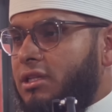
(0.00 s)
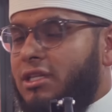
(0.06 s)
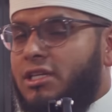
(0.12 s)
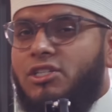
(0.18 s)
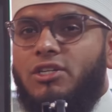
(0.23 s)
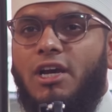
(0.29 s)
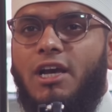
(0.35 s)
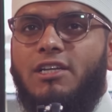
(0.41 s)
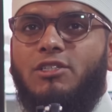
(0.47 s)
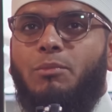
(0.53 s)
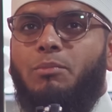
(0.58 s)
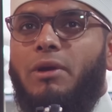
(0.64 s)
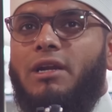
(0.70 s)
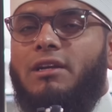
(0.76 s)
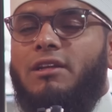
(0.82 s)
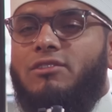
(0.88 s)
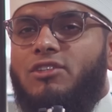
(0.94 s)
These guys are
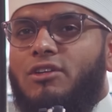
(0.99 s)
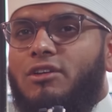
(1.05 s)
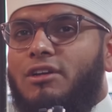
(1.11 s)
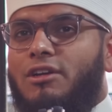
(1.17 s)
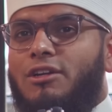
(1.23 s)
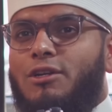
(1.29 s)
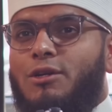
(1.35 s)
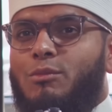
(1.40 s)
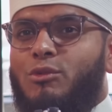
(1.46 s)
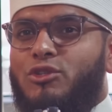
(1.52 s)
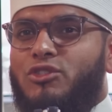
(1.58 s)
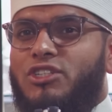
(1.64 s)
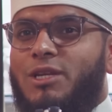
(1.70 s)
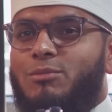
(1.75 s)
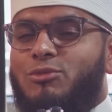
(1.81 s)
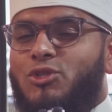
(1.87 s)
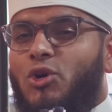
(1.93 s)
practicing
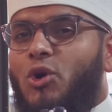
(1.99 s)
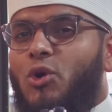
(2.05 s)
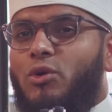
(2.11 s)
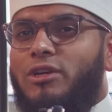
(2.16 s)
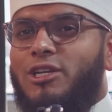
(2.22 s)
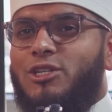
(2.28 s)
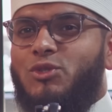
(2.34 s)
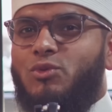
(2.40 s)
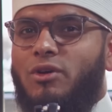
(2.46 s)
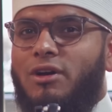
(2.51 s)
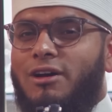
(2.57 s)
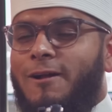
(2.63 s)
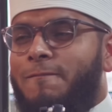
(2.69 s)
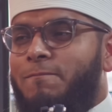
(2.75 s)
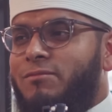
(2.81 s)
Muslim, so oh, guess what?